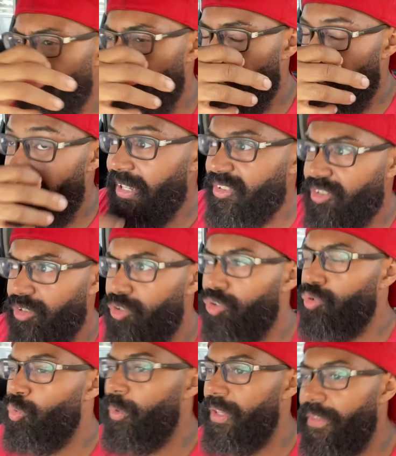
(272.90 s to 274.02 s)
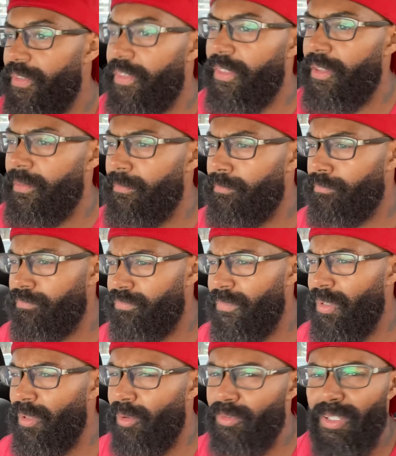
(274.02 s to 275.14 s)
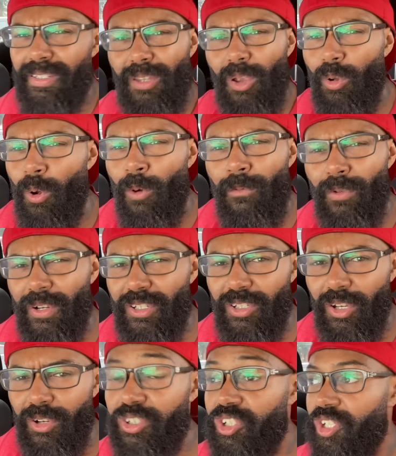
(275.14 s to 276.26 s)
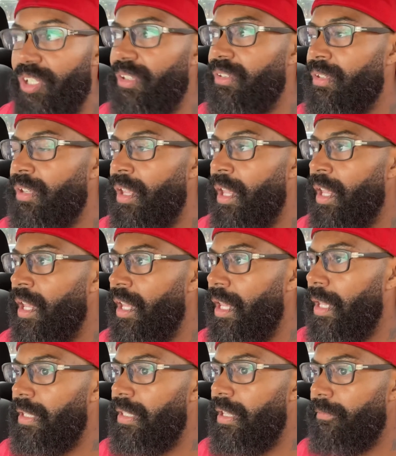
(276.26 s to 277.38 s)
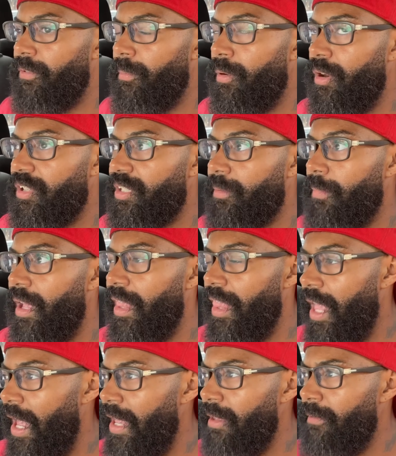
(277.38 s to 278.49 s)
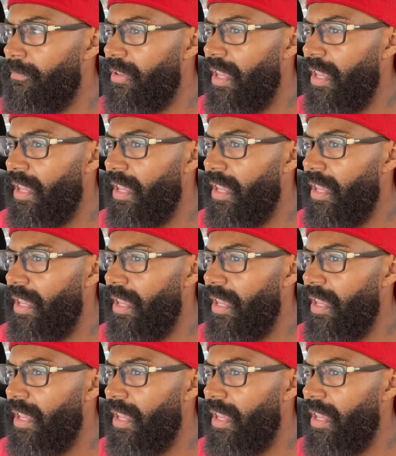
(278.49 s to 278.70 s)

has to do with, just overexertion in different parts of my life.